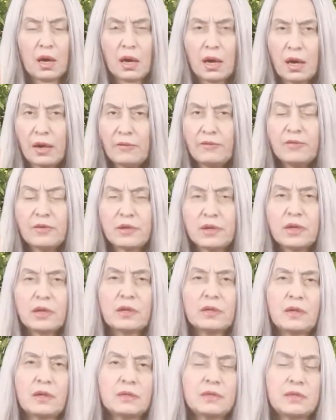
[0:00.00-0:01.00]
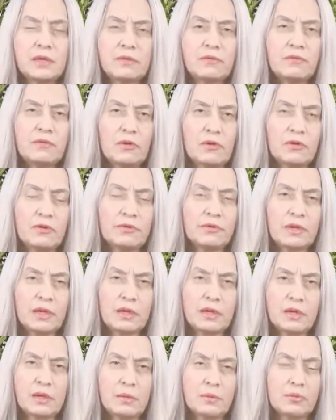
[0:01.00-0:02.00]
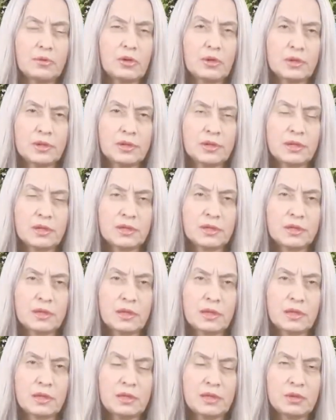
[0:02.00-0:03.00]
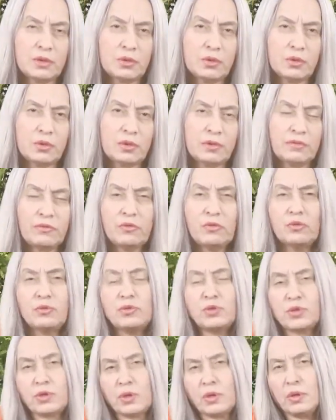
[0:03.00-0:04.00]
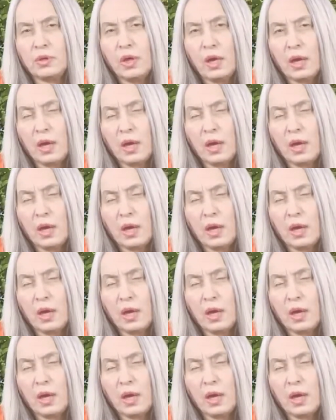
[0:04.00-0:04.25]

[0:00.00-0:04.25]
everything that's involved in the process that leads to the future,